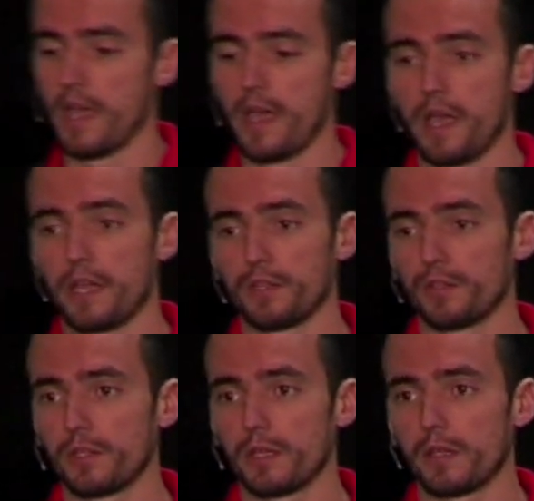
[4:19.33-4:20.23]

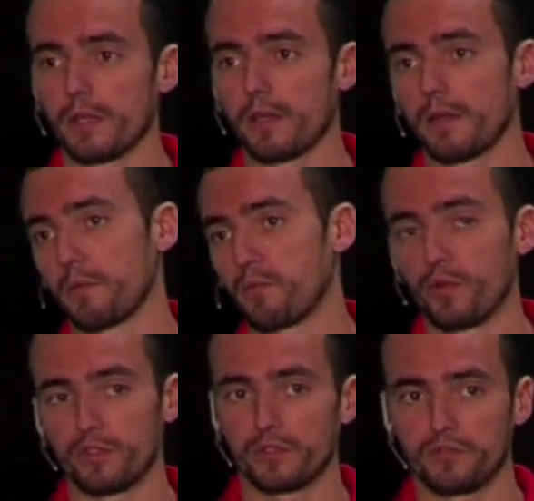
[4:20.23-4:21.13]
and uh,
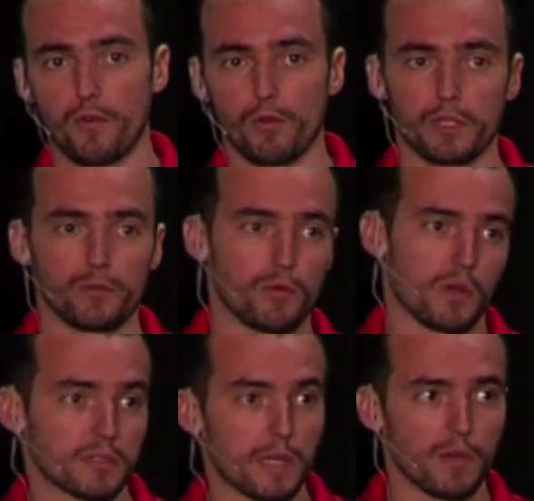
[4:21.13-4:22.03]
printers fall
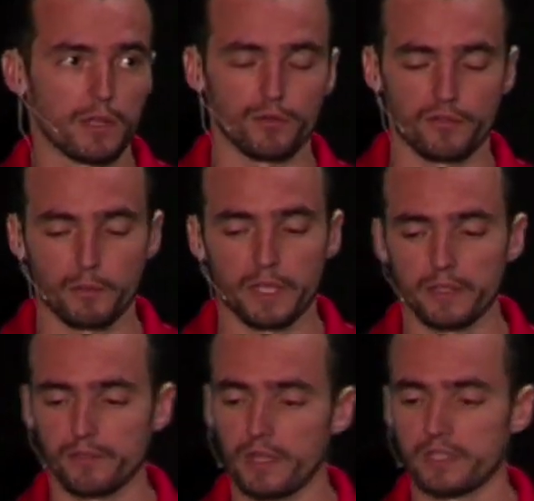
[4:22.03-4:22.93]
into some kind of
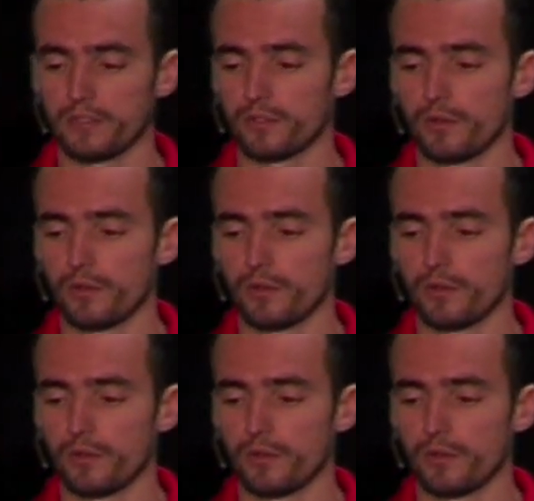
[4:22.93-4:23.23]
embedded devices.